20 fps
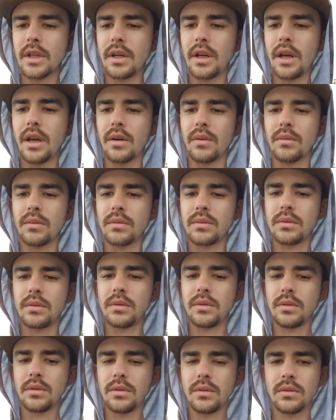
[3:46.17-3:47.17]
Now,
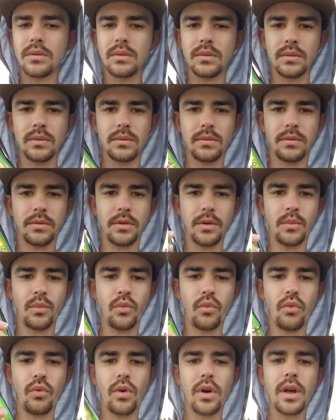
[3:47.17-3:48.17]

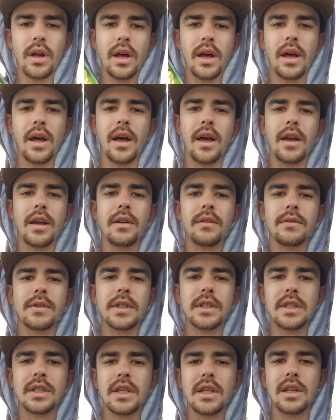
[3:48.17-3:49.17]
from what I've
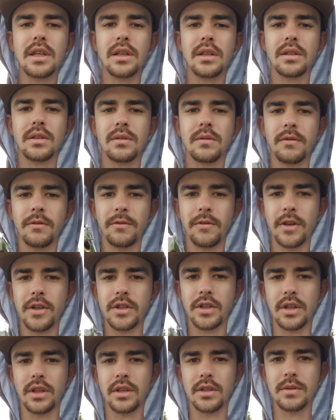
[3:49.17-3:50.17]
seen
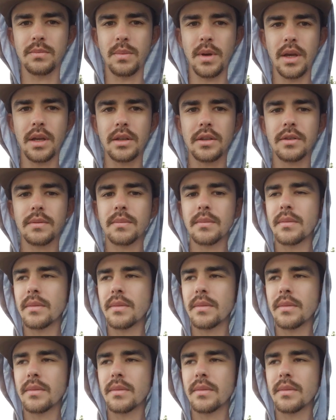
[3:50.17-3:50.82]
fishing this bait,